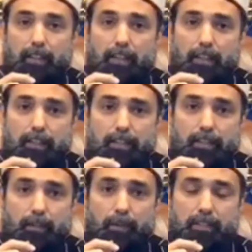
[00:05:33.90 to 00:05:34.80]
He said, what
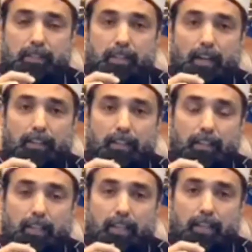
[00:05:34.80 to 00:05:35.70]
is that?
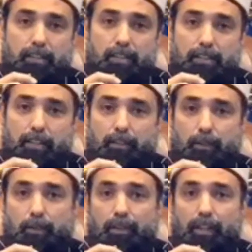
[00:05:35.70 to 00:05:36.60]
She said to him,
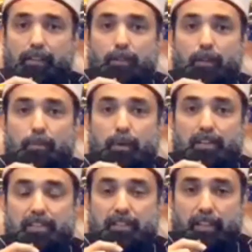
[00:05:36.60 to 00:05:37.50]
that your
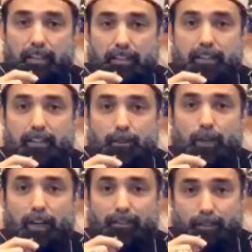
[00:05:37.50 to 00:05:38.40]
personality you have
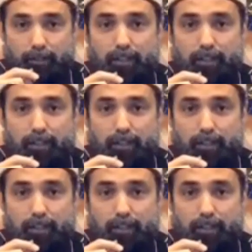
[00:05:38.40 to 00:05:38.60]
lost.